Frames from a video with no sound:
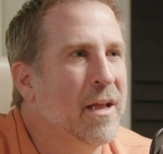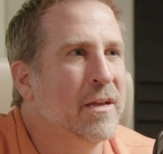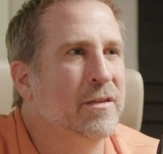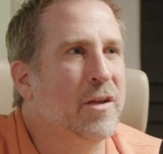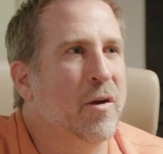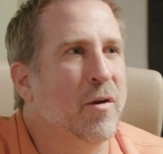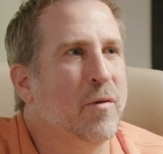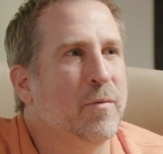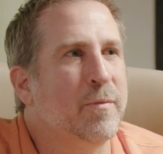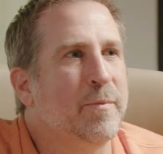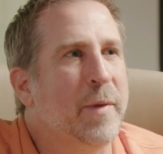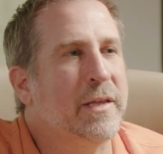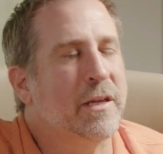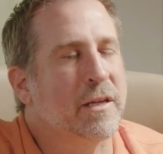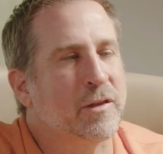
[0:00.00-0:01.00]
So
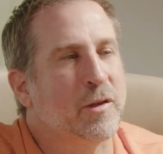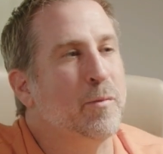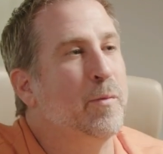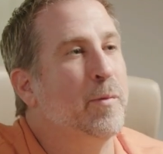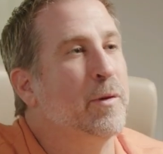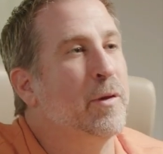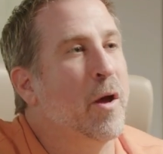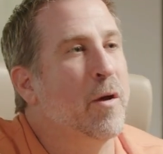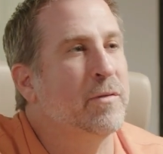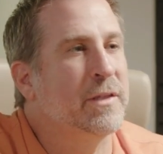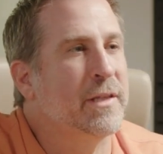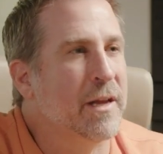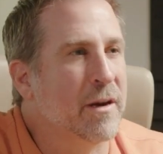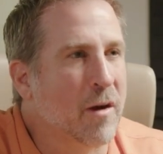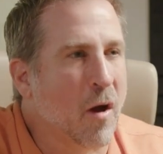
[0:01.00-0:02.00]
basically, assumable loans,
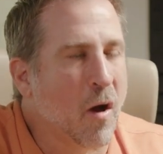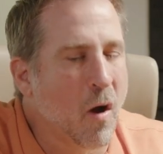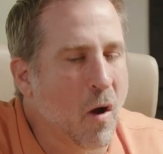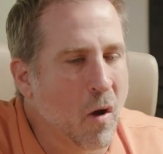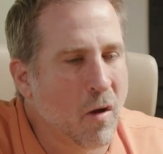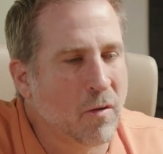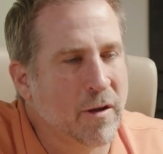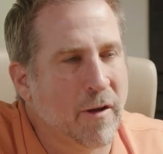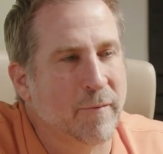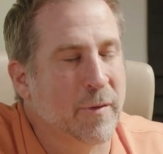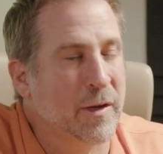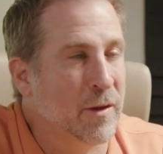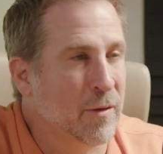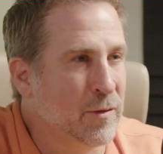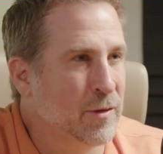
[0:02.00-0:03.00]
all
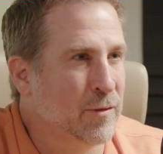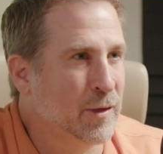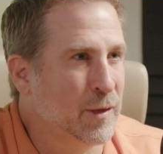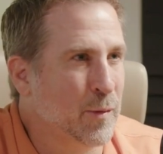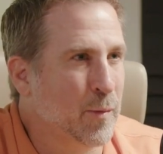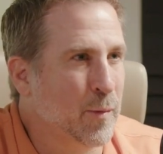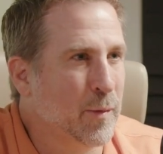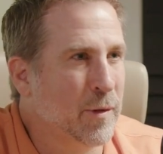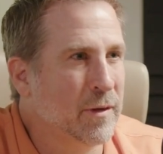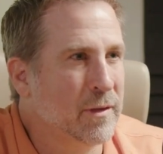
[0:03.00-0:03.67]
government loans are assumable.